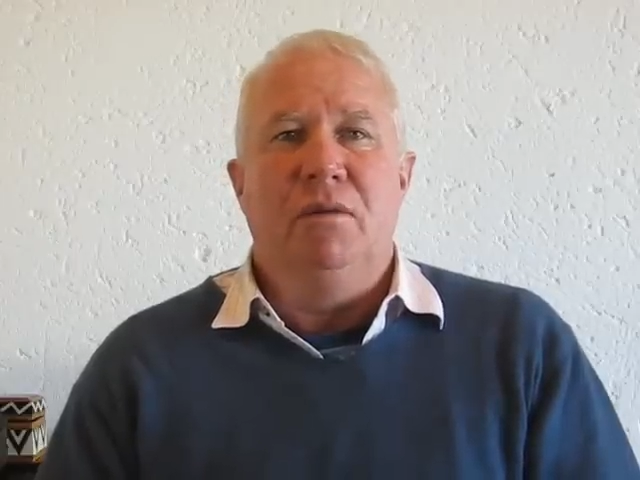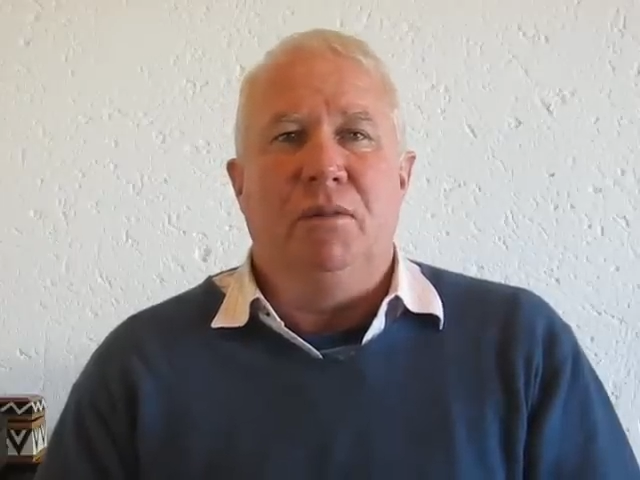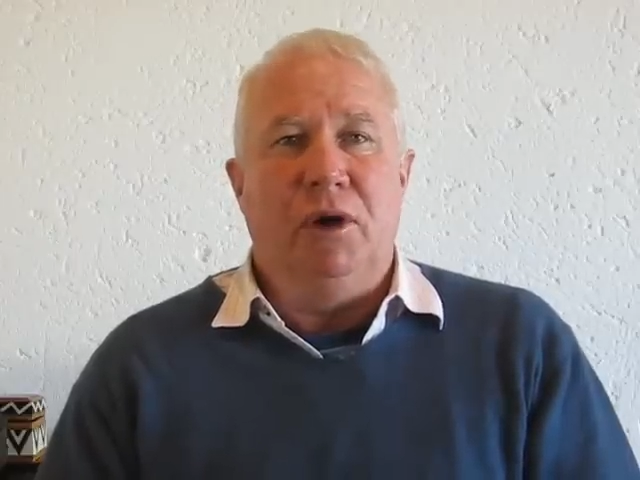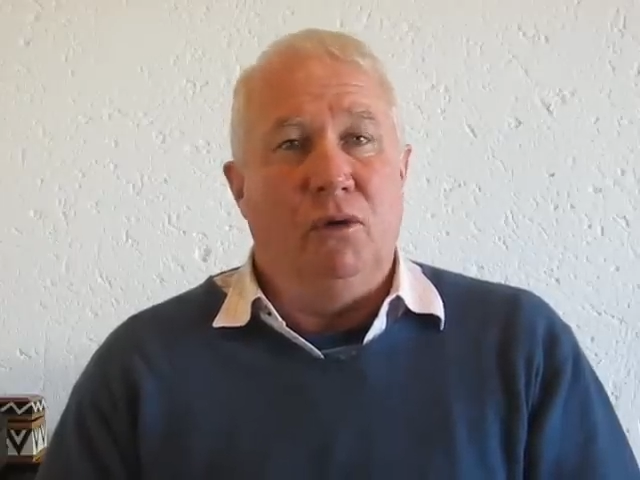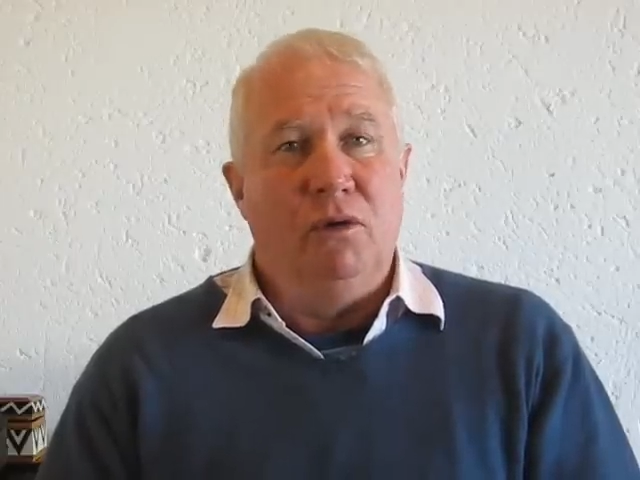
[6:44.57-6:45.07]

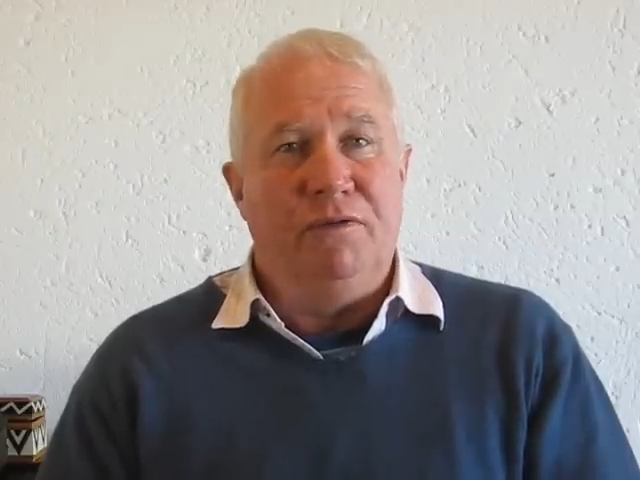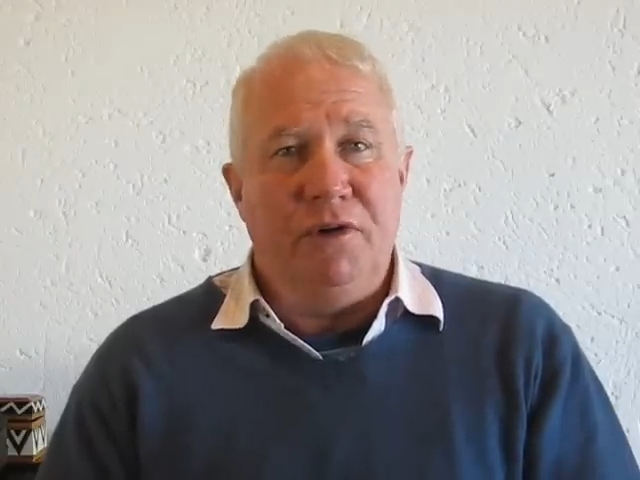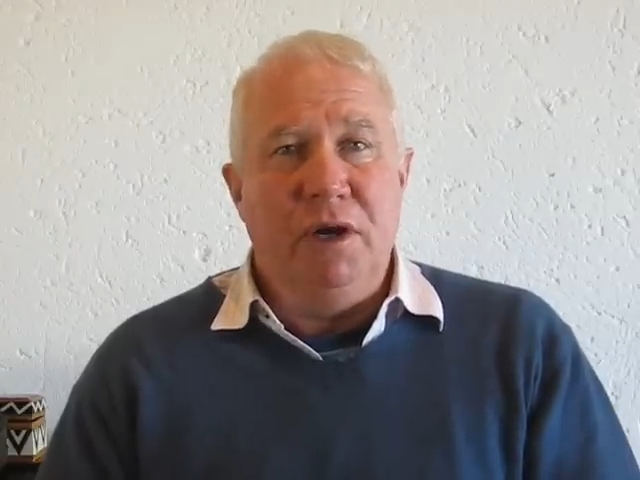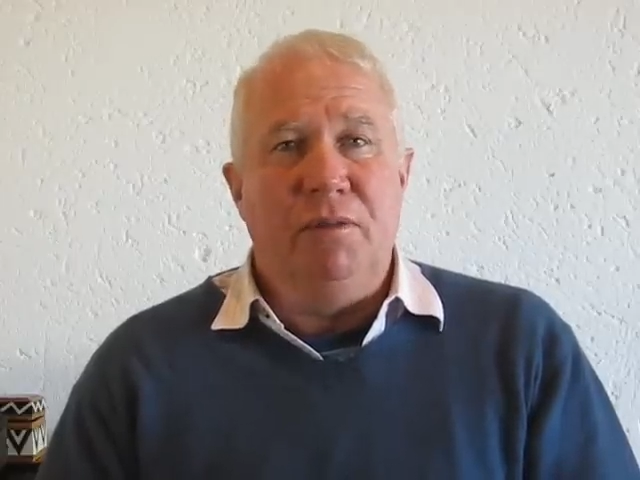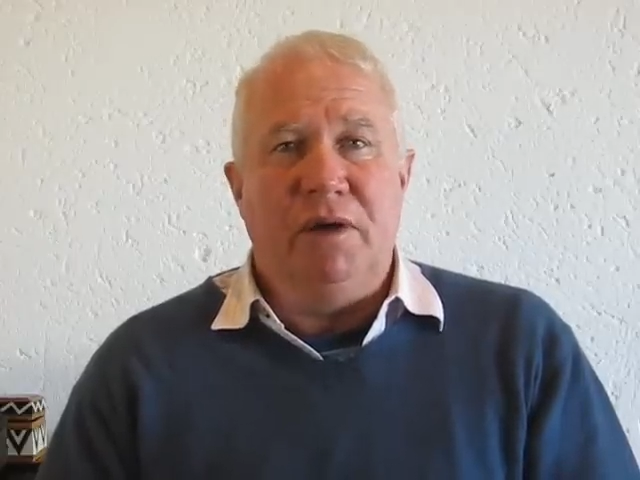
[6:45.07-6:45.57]
but all
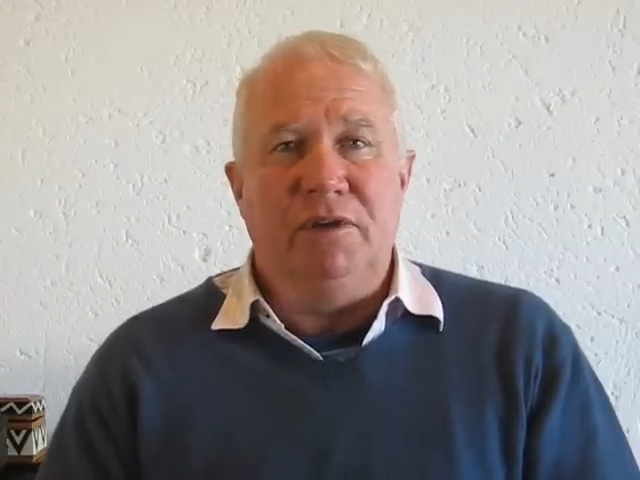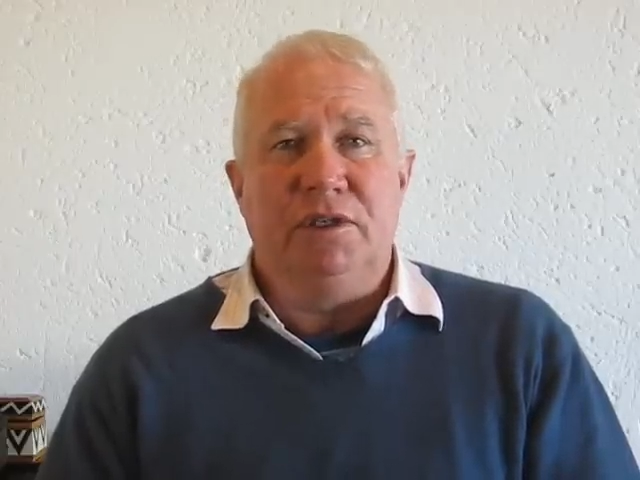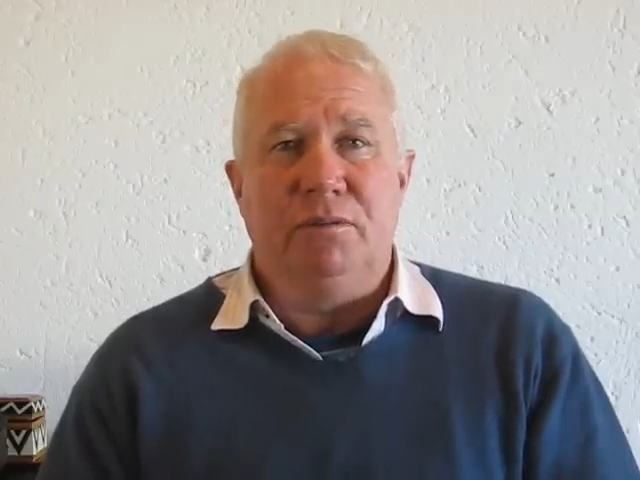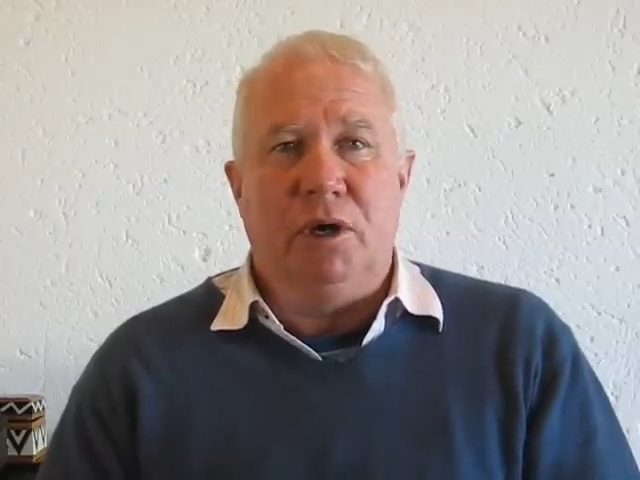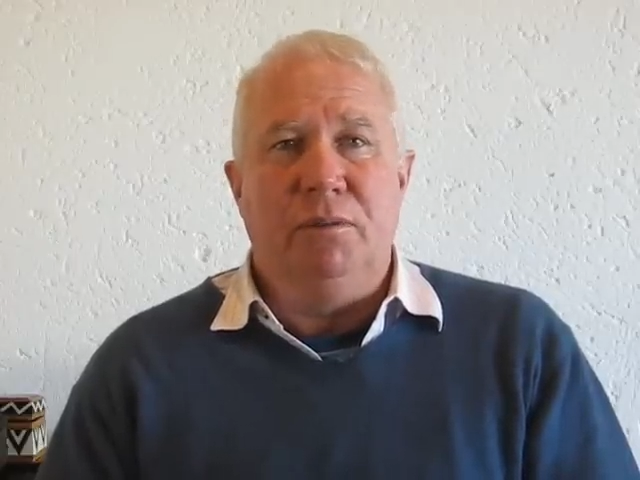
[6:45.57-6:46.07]
freedom-loving
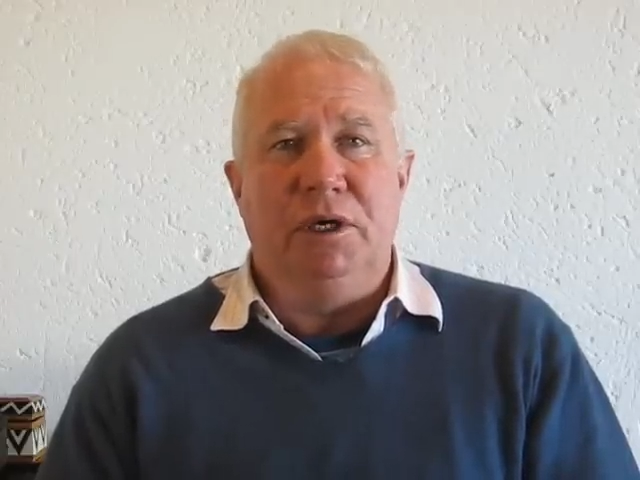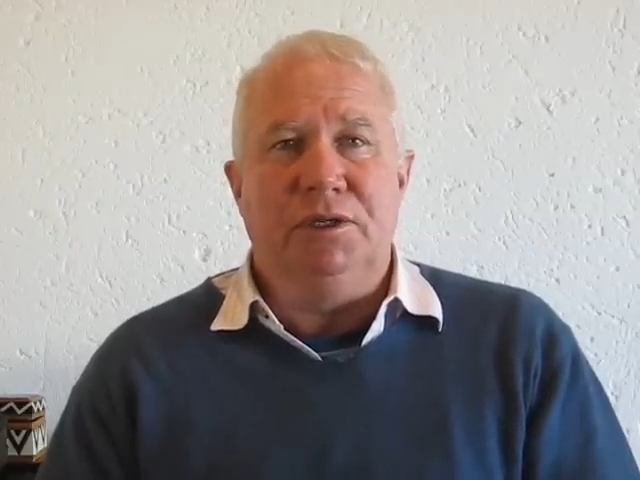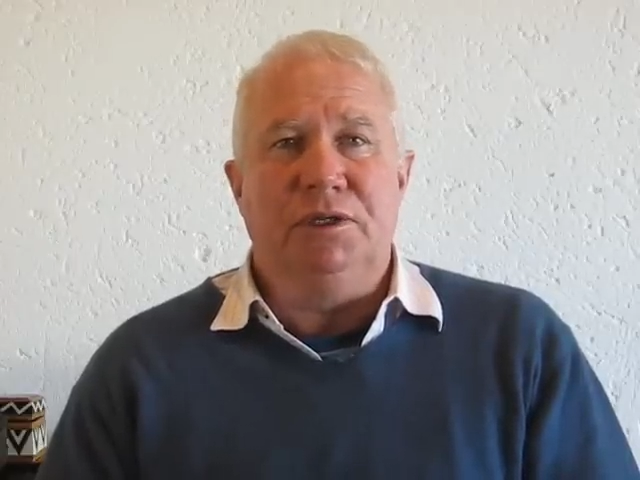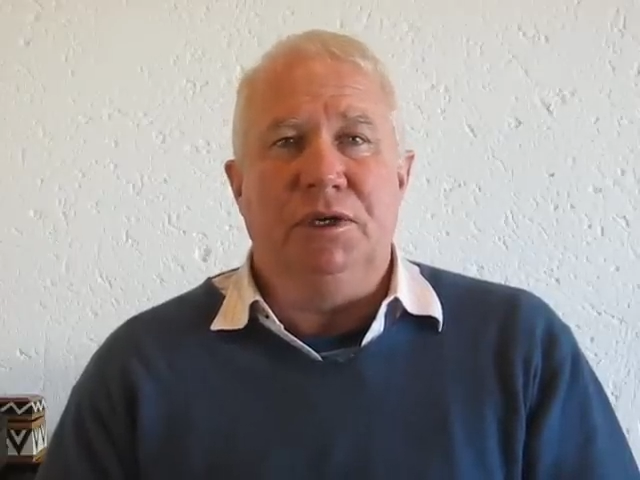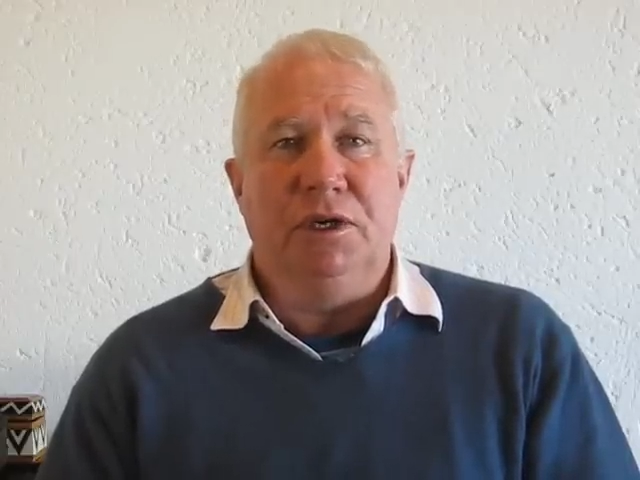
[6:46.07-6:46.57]

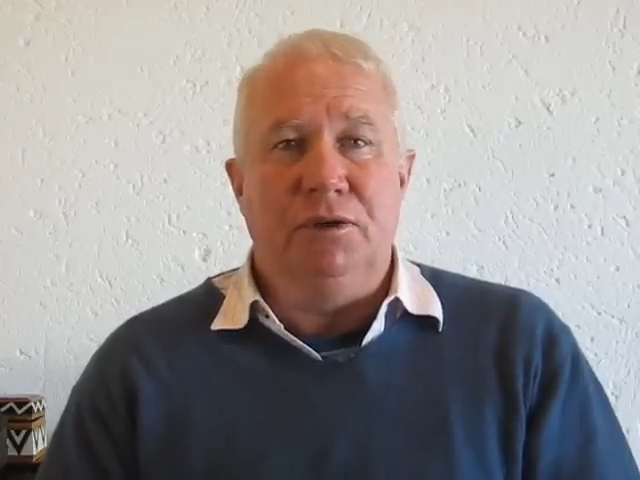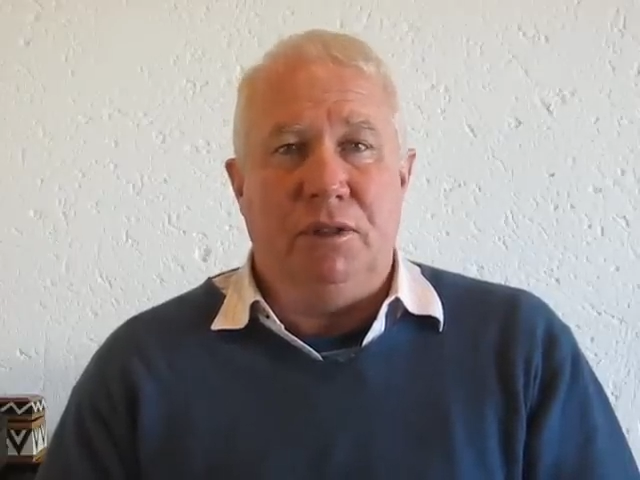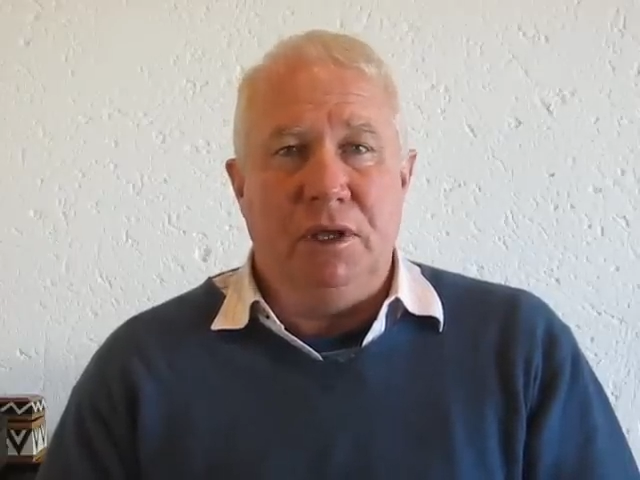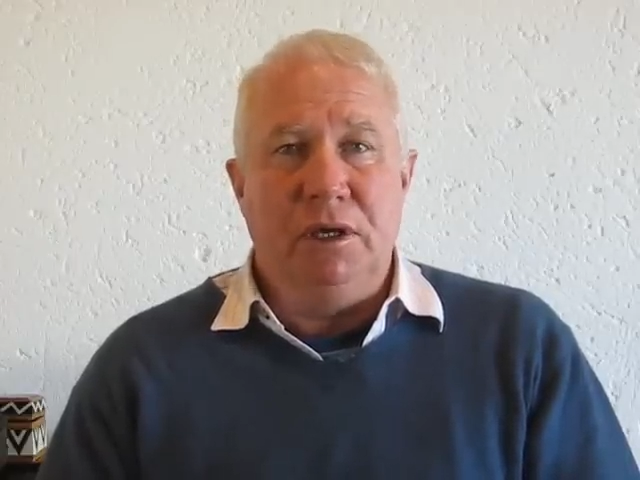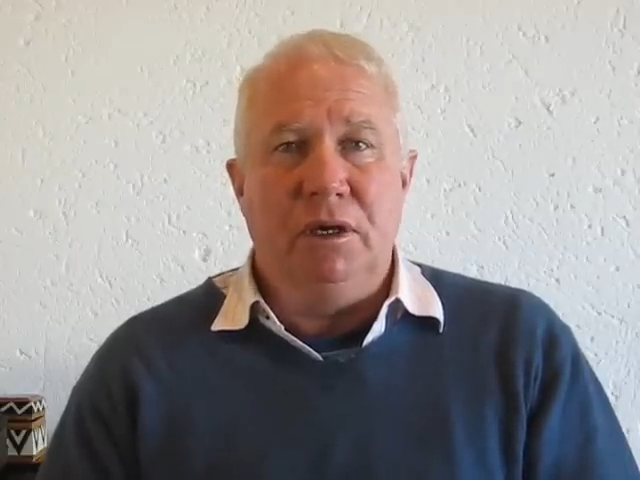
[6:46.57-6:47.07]
Zimbabweans need to
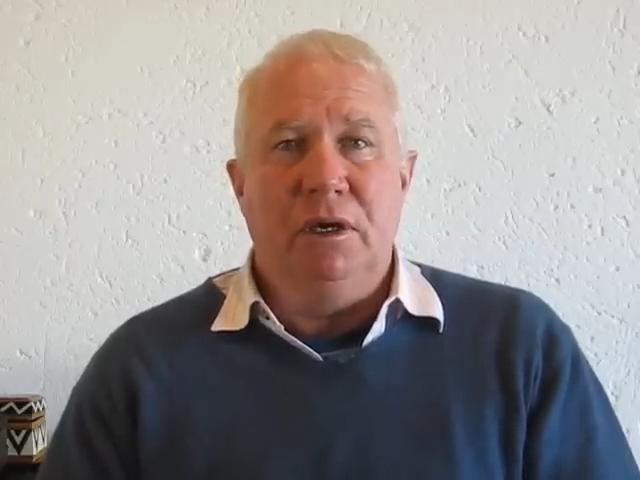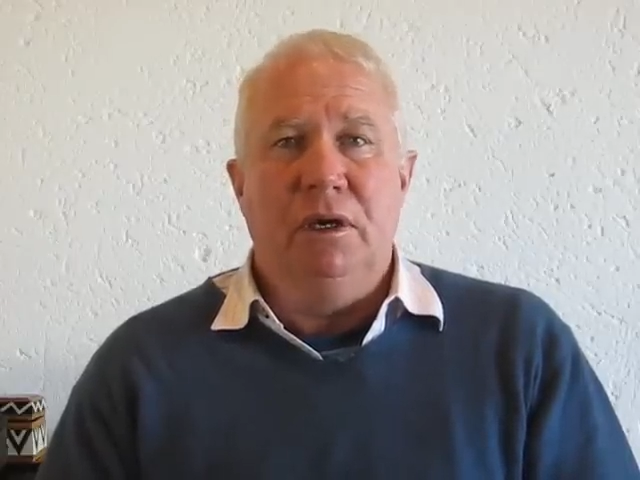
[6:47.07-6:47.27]
think